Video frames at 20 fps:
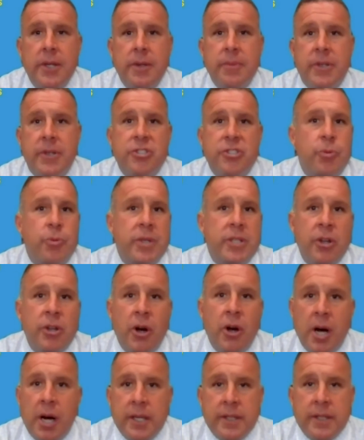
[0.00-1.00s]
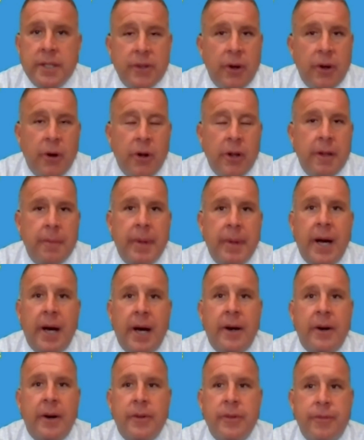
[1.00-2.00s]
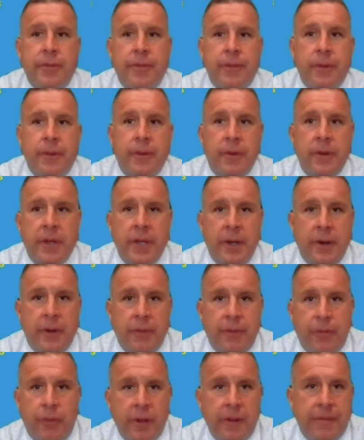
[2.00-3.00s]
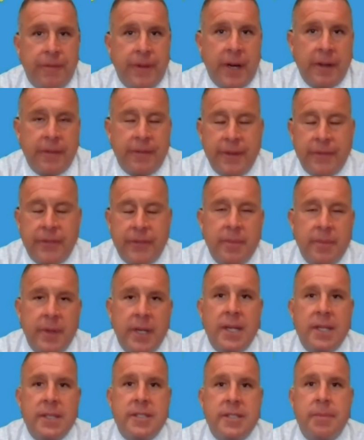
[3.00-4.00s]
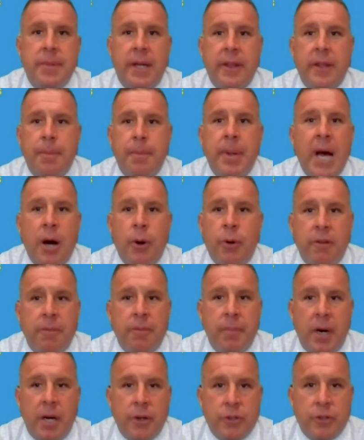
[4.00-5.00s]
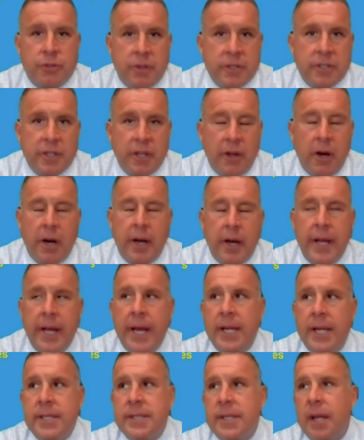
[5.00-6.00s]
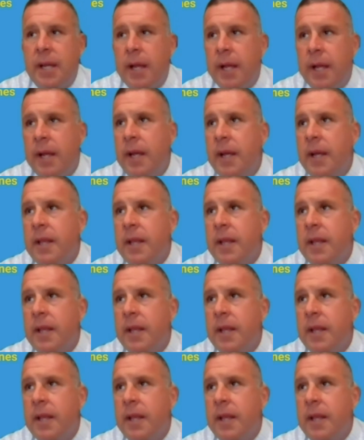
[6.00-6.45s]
Because, you know, we talked all about for, 45, 50 minutes about the power of modern trust law and